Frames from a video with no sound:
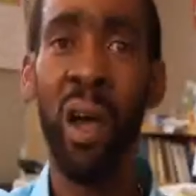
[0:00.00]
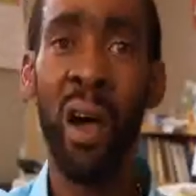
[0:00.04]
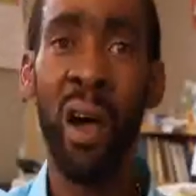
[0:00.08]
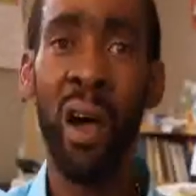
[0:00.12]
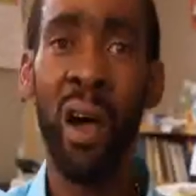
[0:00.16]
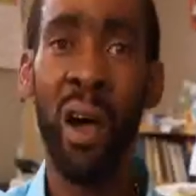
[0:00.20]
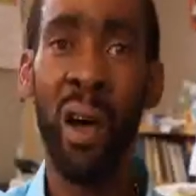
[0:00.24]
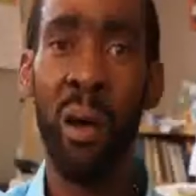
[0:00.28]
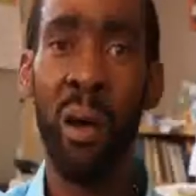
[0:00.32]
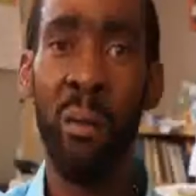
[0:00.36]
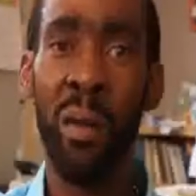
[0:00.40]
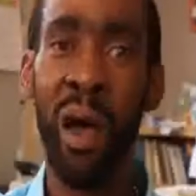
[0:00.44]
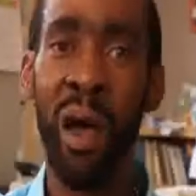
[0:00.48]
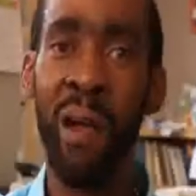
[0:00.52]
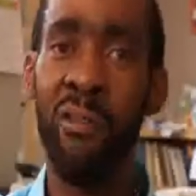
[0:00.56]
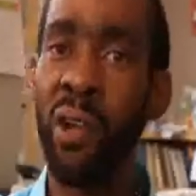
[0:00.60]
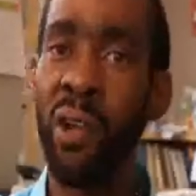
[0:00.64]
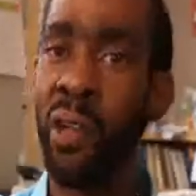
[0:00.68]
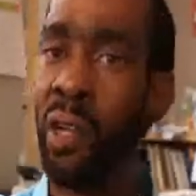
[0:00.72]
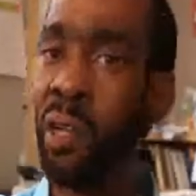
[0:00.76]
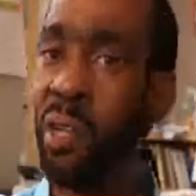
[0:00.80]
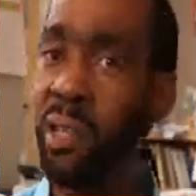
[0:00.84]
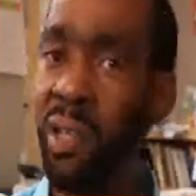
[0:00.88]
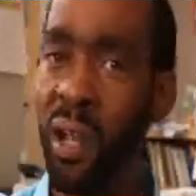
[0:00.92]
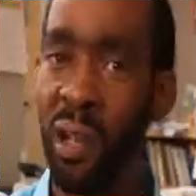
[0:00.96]
I
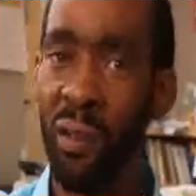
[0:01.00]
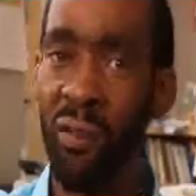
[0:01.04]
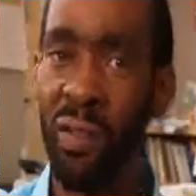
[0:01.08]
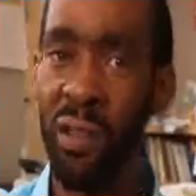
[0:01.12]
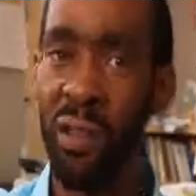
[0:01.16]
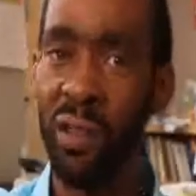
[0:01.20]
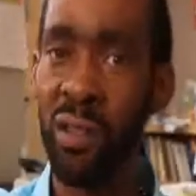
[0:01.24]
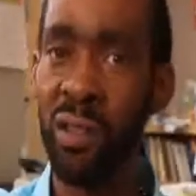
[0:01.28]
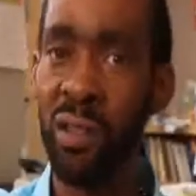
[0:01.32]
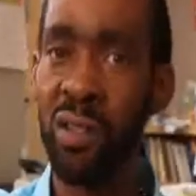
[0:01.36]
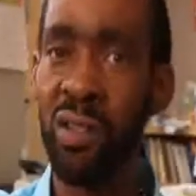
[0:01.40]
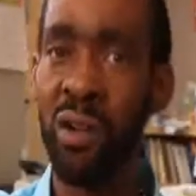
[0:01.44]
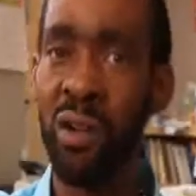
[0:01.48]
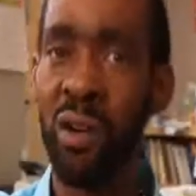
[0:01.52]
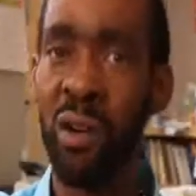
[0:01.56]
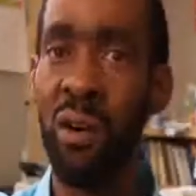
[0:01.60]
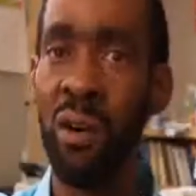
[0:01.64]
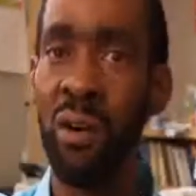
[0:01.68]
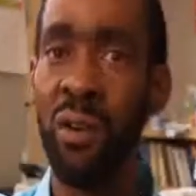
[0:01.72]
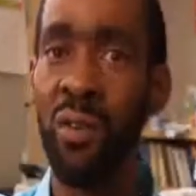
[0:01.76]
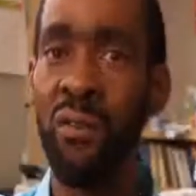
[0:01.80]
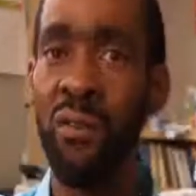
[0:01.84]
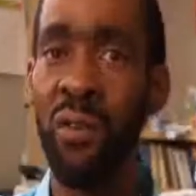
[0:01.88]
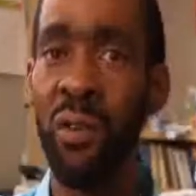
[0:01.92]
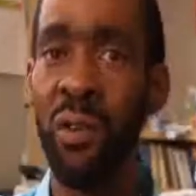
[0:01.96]
run a television
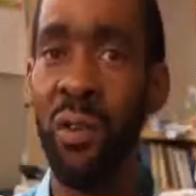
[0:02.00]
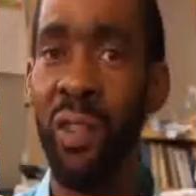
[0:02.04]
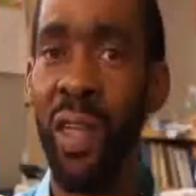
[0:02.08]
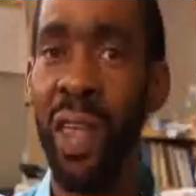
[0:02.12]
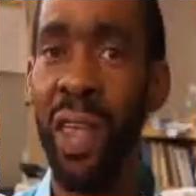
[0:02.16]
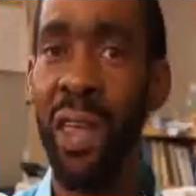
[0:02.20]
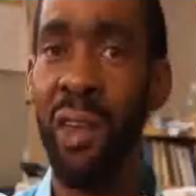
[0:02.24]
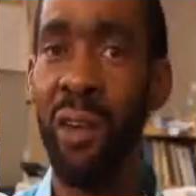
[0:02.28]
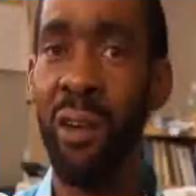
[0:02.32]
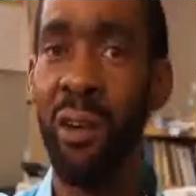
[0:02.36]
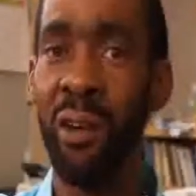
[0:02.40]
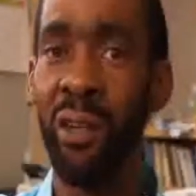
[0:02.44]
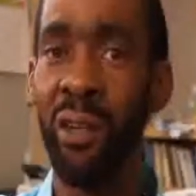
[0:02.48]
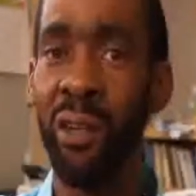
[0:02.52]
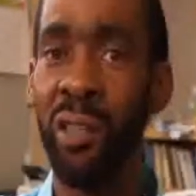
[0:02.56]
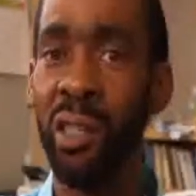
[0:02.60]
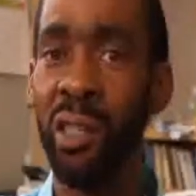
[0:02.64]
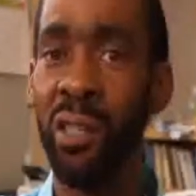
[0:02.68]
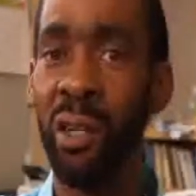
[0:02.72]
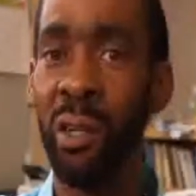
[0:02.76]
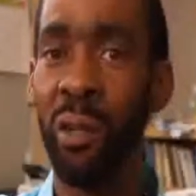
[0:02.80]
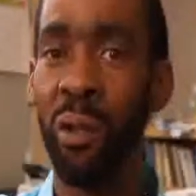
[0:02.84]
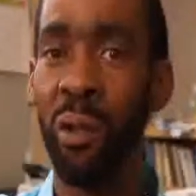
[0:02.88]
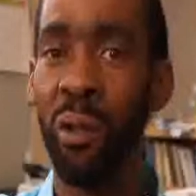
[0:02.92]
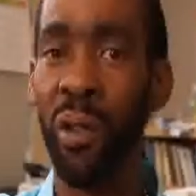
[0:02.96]
show for that
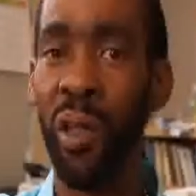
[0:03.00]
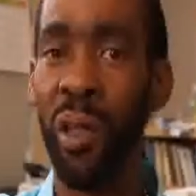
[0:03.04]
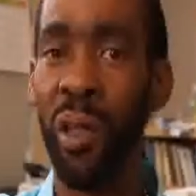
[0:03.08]
also